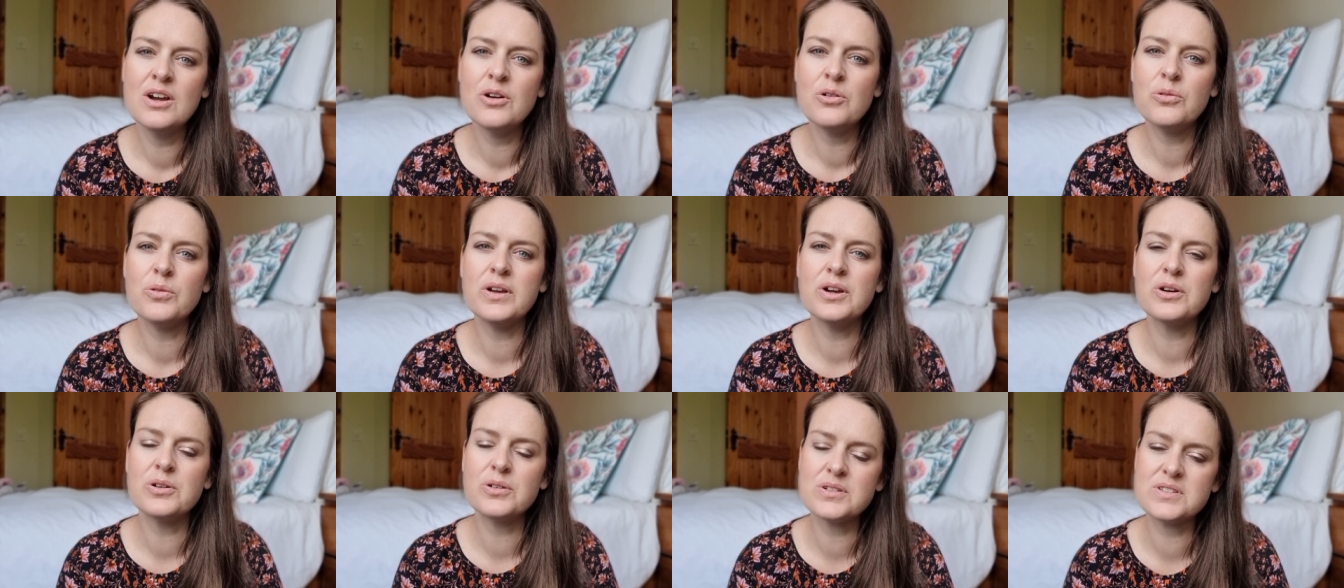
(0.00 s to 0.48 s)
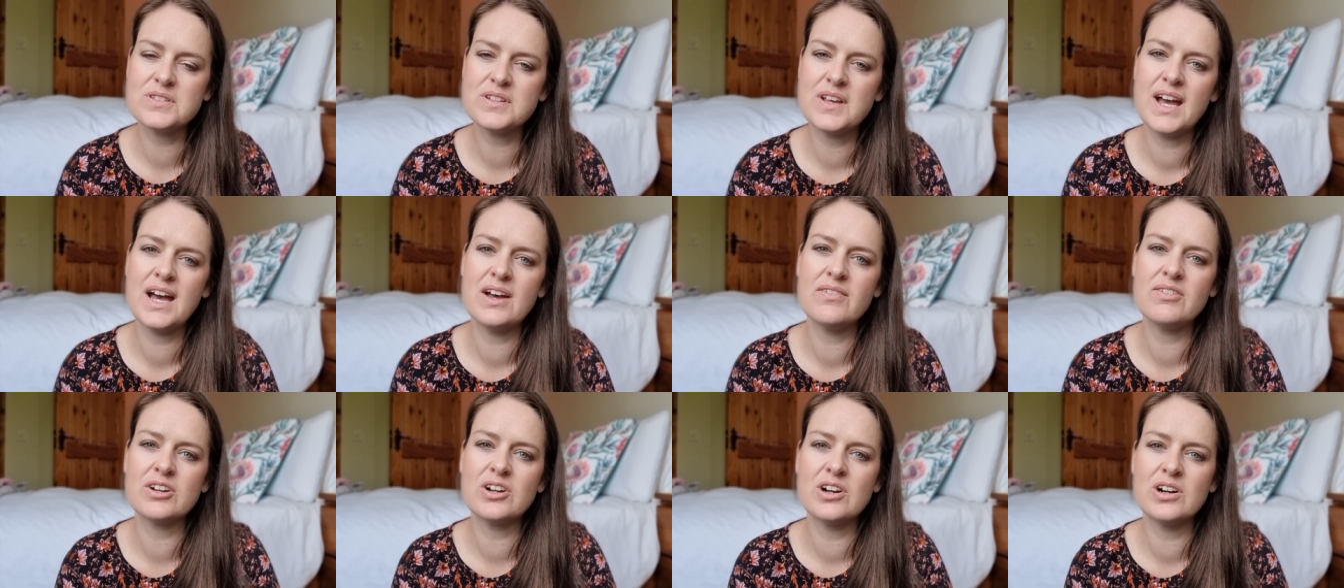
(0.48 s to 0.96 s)
We also
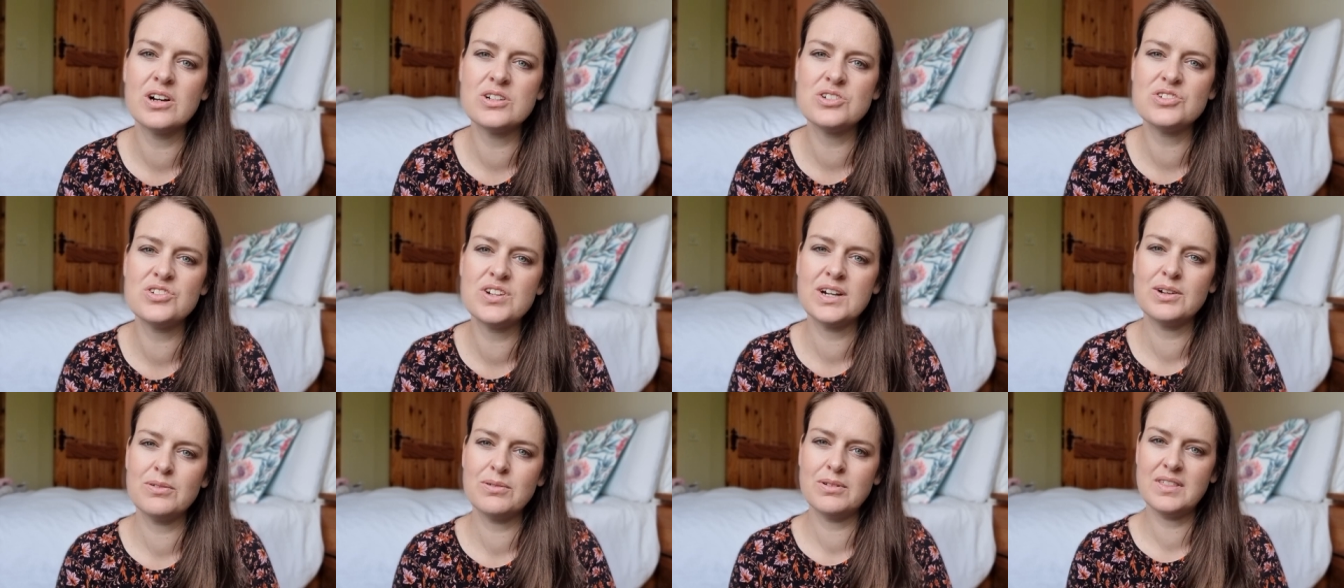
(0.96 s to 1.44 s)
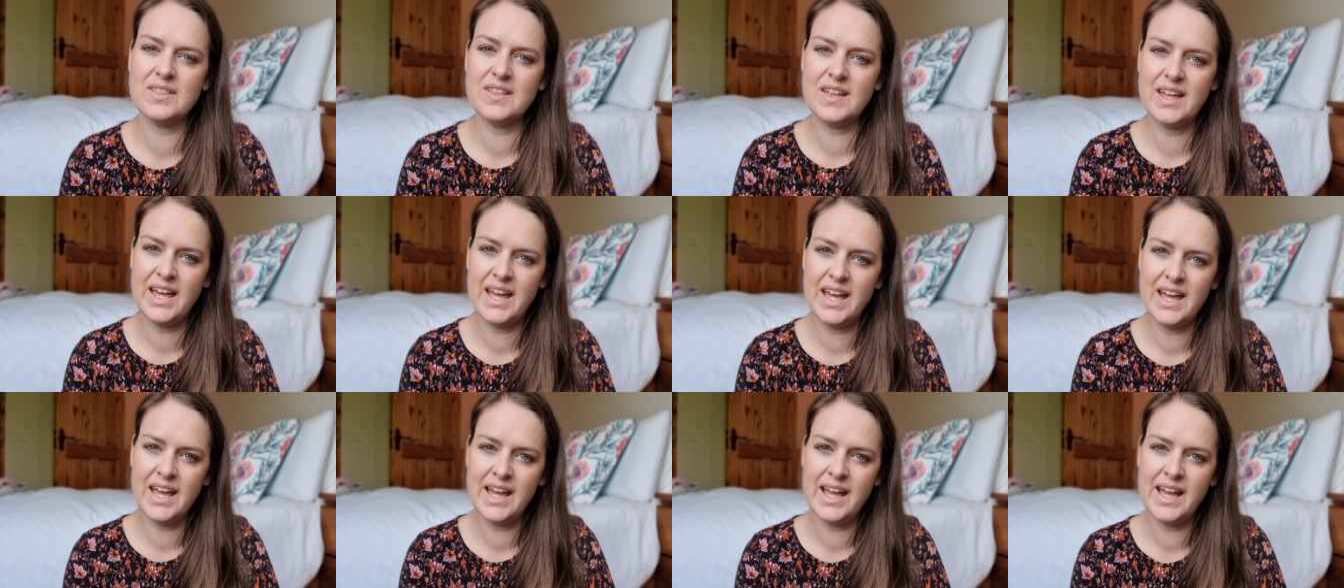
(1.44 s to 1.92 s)
have a contract with
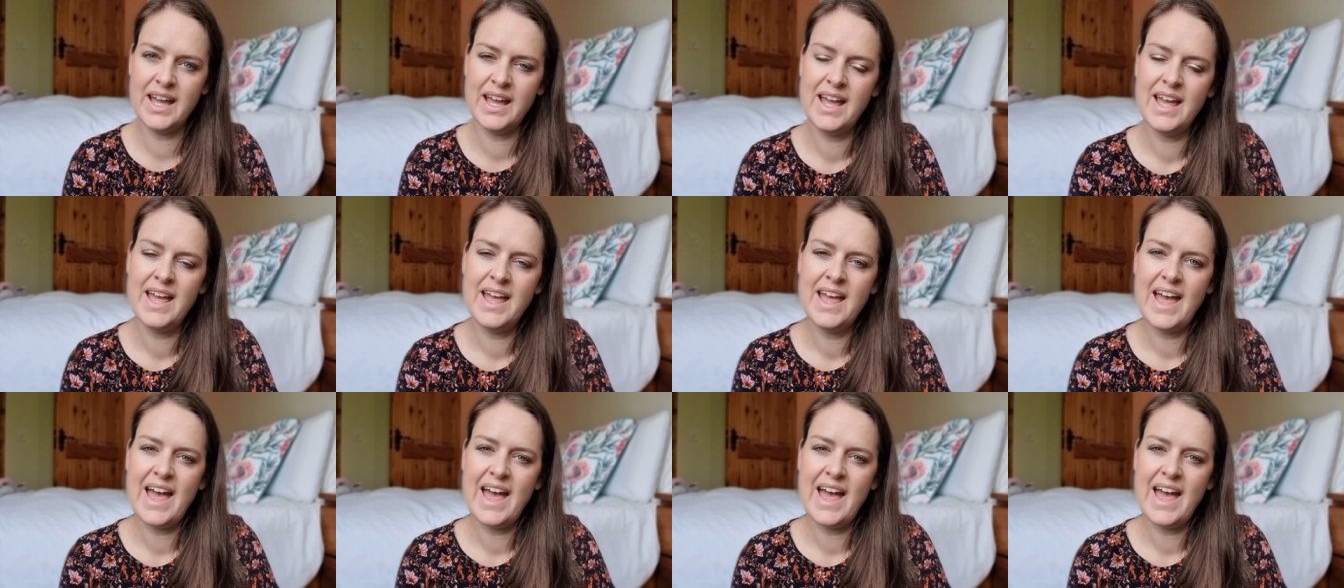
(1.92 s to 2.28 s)
Eir